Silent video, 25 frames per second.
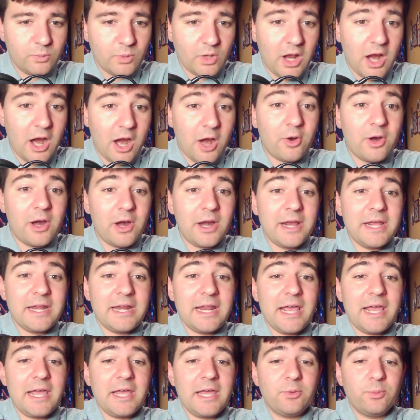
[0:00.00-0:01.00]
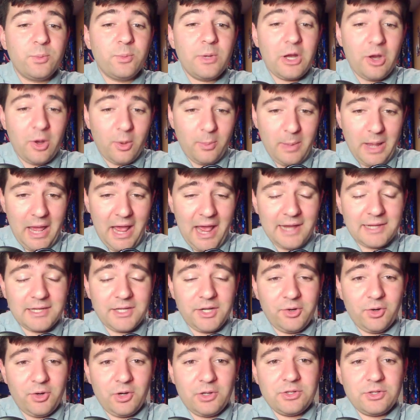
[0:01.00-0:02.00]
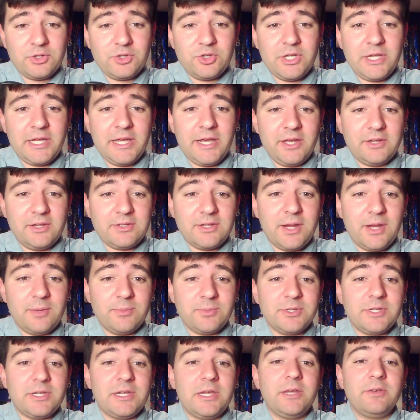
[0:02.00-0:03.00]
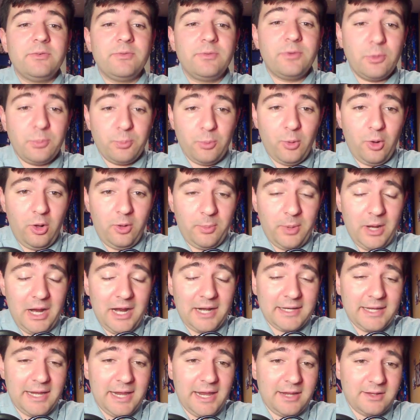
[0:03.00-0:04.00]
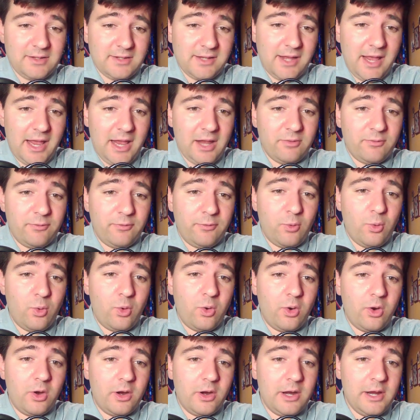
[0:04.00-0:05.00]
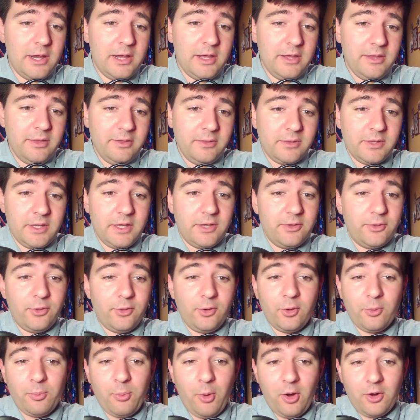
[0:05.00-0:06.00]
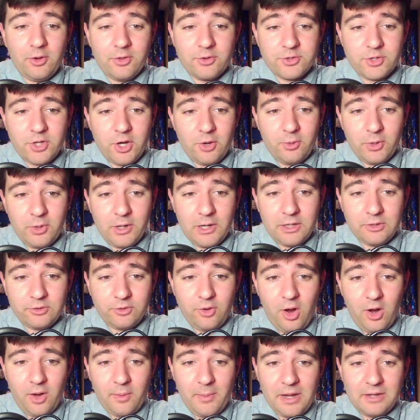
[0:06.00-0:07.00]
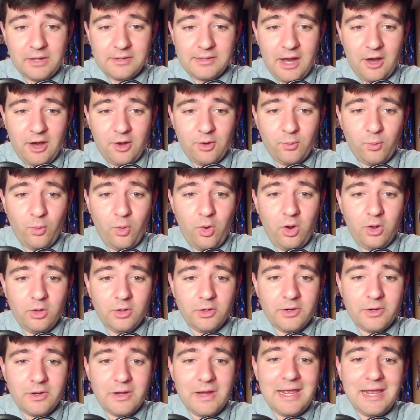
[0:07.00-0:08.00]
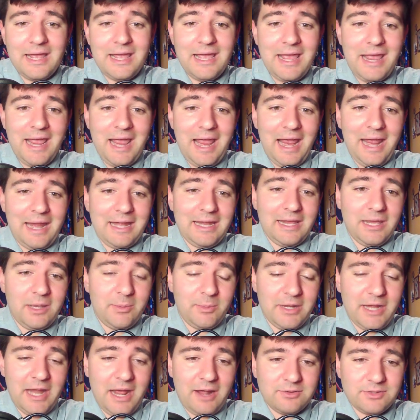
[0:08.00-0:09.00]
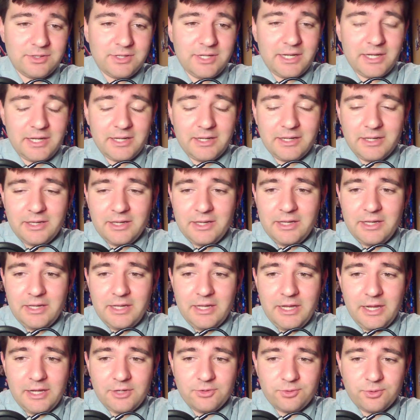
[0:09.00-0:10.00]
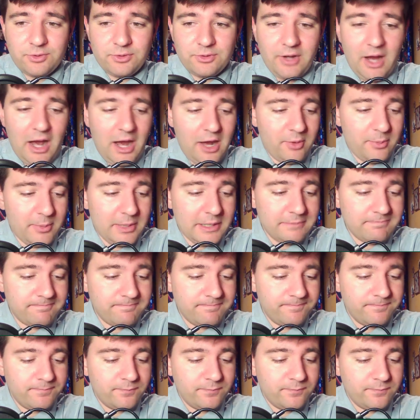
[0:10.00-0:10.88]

All right, and we are back here on the GSMC Football Podcast. And for the third part of the show, we're going to talk about Darren Waller and him announcing his retirement.